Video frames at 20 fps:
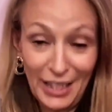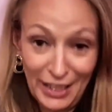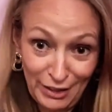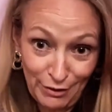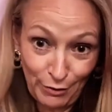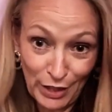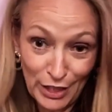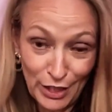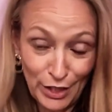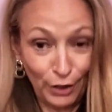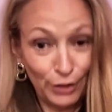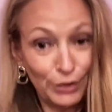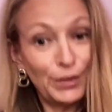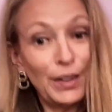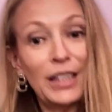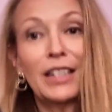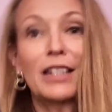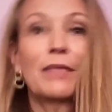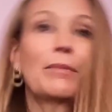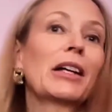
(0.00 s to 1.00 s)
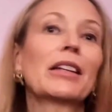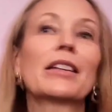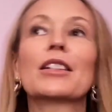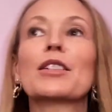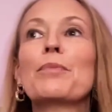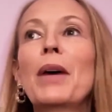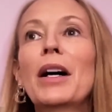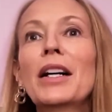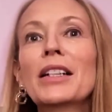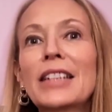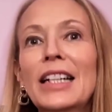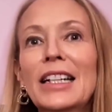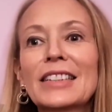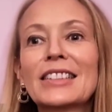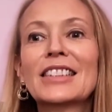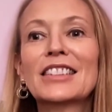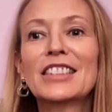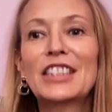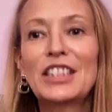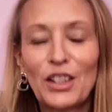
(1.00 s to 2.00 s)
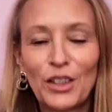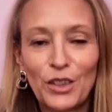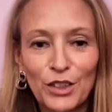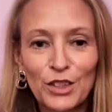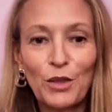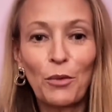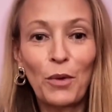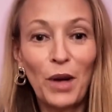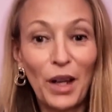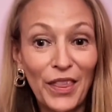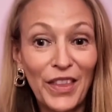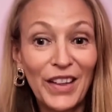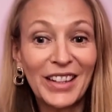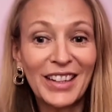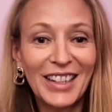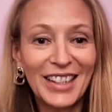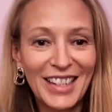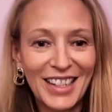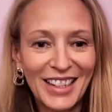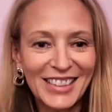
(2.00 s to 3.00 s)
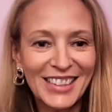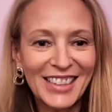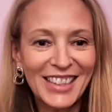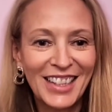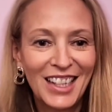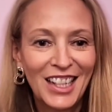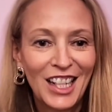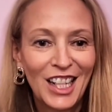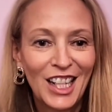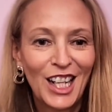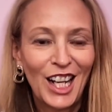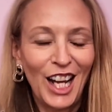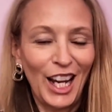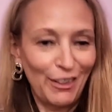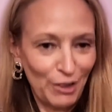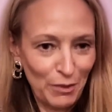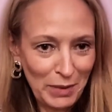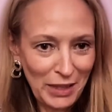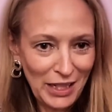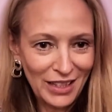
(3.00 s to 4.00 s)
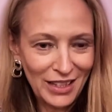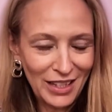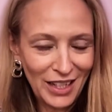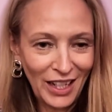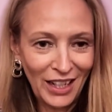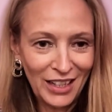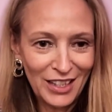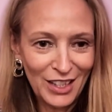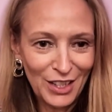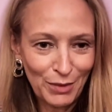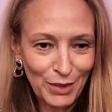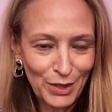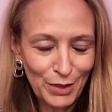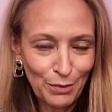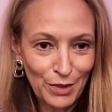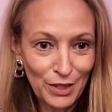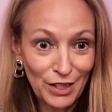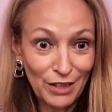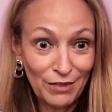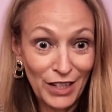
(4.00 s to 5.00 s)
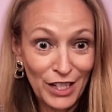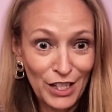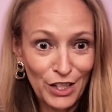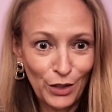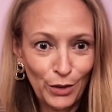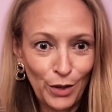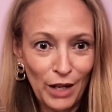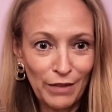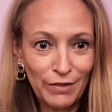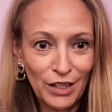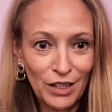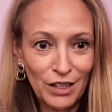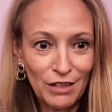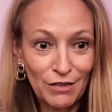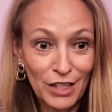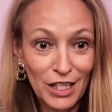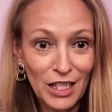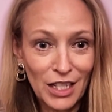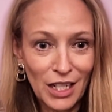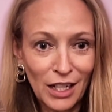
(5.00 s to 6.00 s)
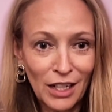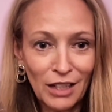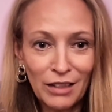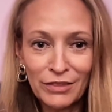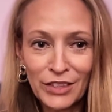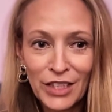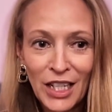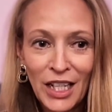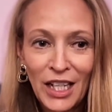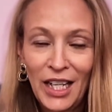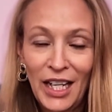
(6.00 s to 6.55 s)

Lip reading: And what's so funny about this podcast is, the one thing I ask everybody at the end is, what's the worst advice you ever received?